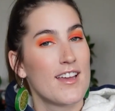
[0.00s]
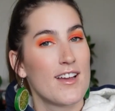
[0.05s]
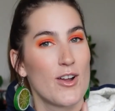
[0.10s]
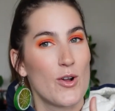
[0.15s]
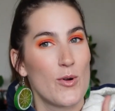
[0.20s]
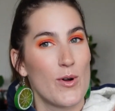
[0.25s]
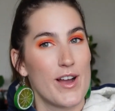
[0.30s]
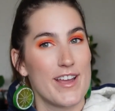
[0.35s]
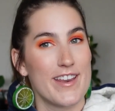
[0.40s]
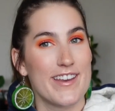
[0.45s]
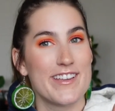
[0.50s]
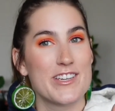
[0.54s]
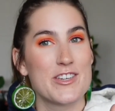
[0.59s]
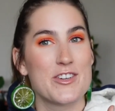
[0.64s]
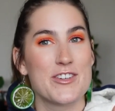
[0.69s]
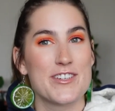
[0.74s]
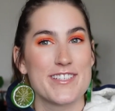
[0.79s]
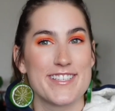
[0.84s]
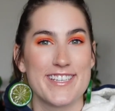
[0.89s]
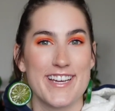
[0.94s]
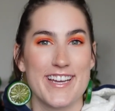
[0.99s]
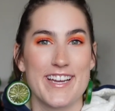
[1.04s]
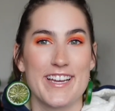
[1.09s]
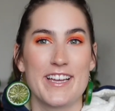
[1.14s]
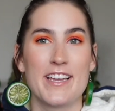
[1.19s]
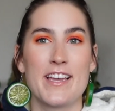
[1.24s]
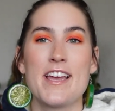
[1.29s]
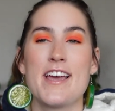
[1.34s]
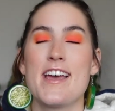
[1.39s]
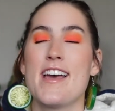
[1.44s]
Quite
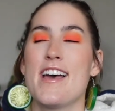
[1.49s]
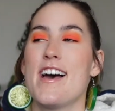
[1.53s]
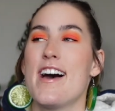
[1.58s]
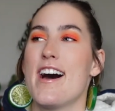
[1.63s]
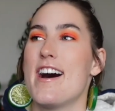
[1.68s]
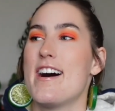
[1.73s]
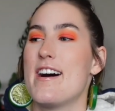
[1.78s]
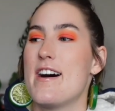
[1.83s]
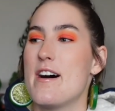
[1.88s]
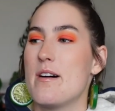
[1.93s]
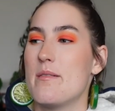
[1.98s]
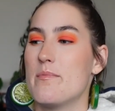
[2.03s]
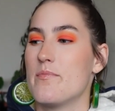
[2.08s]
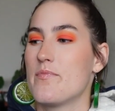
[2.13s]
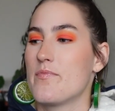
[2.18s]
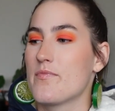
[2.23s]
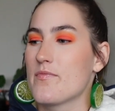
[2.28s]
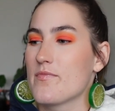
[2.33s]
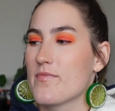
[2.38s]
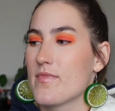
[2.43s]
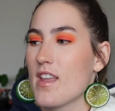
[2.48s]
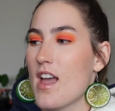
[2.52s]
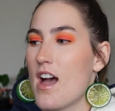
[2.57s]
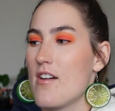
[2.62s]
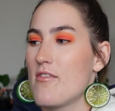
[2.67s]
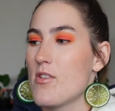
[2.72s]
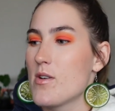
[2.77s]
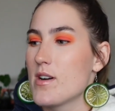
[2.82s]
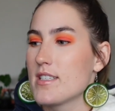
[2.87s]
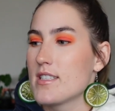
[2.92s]
interesting. Um,
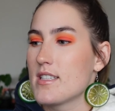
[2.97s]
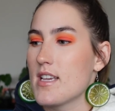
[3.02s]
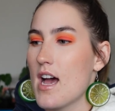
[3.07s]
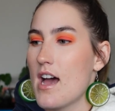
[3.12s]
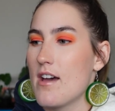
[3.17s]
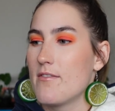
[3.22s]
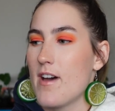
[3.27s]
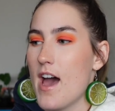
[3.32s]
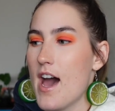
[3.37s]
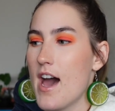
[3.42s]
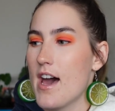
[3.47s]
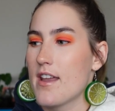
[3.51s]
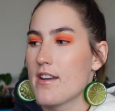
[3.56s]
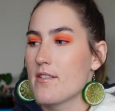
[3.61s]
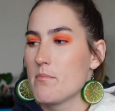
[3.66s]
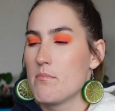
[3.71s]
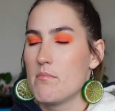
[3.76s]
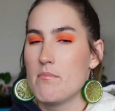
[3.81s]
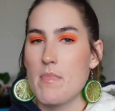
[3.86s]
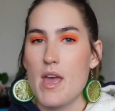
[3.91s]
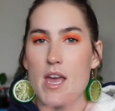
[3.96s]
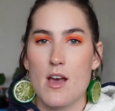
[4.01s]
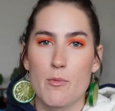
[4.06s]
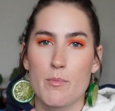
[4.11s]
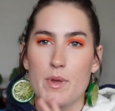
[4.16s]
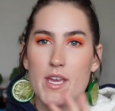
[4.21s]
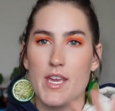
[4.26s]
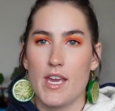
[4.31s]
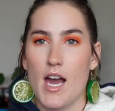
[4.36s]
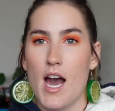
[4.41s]
I've always, I've had male
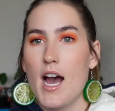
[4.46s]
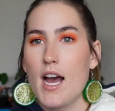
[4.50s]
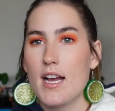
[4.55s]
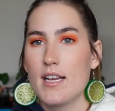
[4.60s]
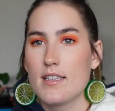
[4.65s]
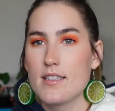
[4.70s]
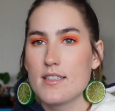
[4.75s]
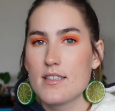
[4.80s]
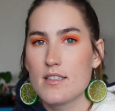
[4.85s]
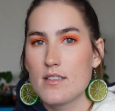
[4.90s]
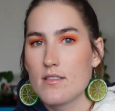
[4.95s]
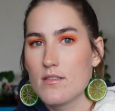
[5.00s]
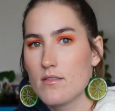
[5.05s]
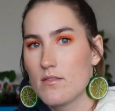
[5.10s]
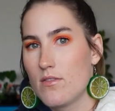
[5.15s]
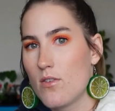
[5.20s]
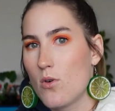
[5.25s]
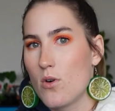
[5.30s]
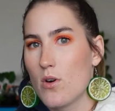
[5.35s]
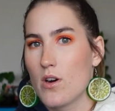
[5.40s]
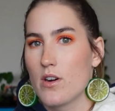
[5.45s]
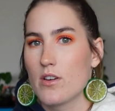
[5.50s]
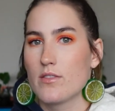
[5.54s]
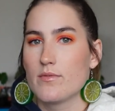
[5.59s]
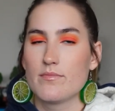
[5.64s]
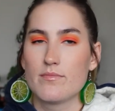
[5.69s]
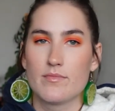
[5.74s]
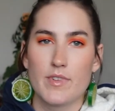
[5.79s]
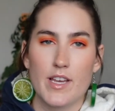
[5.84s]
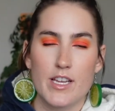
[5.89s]
P Is for
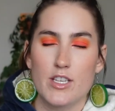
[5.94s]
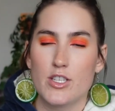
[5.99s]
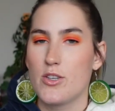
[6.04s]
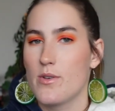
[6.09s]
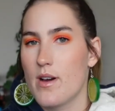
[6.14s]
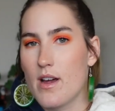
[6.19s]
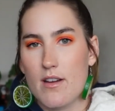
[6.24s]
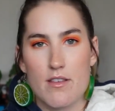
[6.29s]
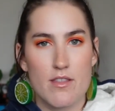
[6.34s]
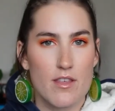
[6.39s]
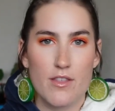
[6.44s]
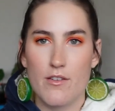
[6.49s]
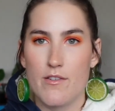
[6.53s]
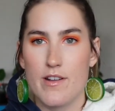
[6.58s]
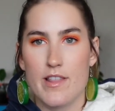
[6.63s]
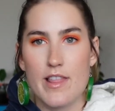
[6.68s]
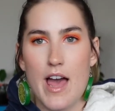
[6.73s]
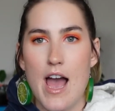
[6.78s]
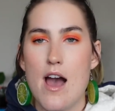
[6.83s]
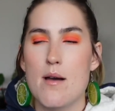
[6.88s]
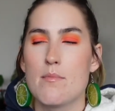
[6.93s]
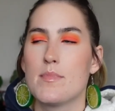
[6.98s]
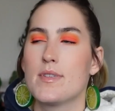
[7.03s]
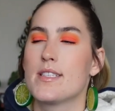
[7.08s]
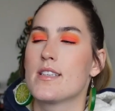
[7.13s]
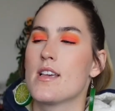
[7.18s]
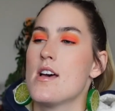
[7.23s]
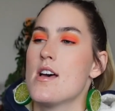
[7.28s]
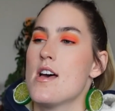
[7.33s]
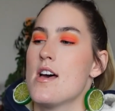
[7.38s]
like two out of the three
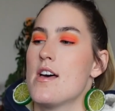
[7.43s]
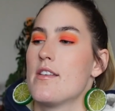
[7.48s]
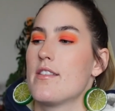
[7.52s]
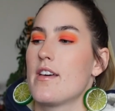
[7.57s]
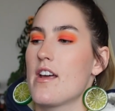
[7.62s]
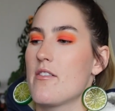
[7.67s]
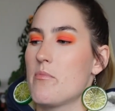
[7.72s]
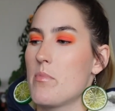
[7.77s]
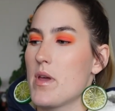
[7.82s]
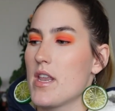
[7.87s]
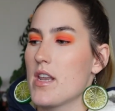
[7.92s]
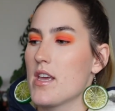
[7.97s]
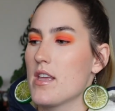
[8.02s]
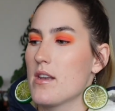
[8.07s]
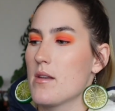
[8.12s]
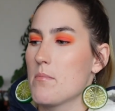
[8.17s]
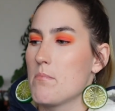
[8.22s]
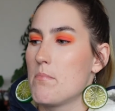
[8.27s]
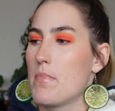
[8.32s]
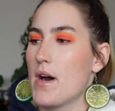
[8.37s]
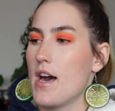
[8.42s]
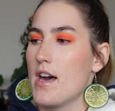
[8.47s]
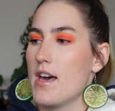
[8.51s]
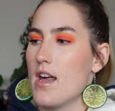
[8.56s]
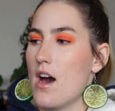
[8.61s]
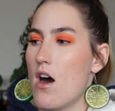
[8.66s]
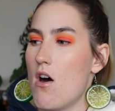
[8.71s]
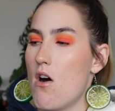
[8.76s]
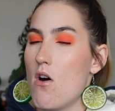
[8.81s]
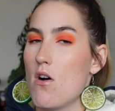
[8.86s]
labs that I've been in,
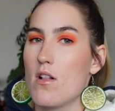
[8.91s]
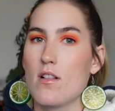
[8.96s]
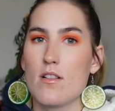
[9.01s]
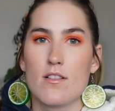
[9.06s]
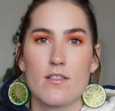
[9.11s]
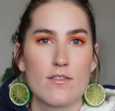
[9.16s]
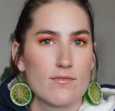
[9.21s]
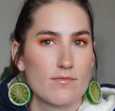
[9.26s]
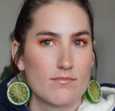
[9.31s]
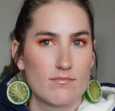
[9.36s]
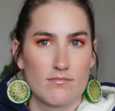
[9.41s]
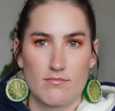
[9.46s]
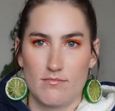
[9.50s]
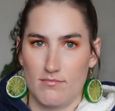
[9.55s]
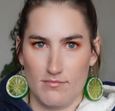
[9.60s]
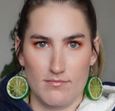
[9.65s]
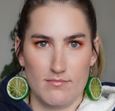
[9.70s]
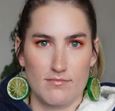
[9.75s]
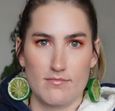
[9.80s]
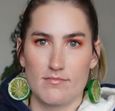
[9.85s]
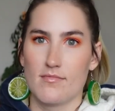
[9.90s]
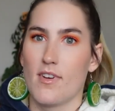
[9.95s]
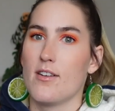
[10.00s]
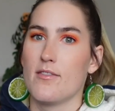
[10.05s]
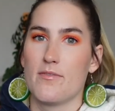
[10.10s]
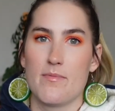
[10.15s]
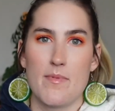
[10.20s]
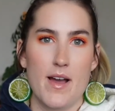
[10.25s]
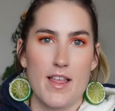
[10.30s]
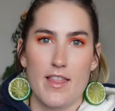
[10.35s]
but all
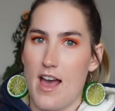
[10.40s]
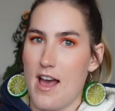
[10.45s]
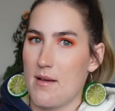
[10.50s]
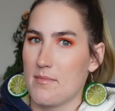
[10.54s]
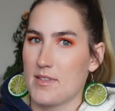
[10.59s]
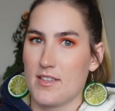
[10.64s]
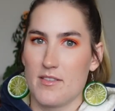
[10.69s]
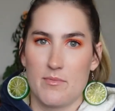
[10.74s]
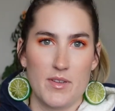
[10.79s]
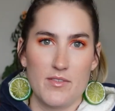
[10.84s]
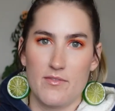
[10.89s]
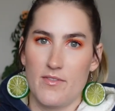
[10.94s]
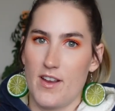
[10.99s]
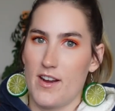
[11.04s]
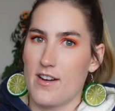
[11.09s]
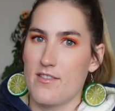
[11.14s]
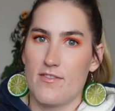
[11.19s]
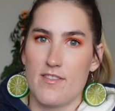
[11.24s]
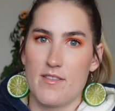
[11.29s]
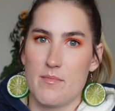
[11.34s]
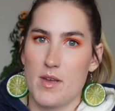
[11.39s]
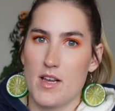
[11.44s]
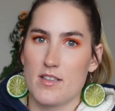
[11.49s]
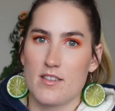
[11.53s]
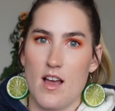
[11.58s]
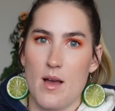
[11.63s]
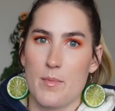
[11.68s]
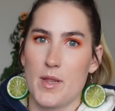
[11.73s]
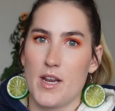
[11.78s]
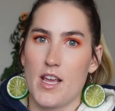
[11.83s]
of my labs have been very female
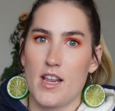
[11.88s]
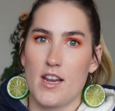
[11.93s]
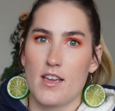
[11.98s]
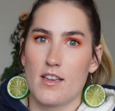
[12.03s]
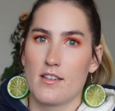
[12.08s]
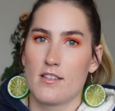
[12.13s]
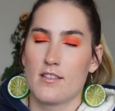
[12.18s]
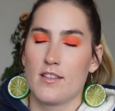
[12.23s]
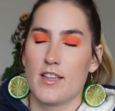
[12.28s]
dominated.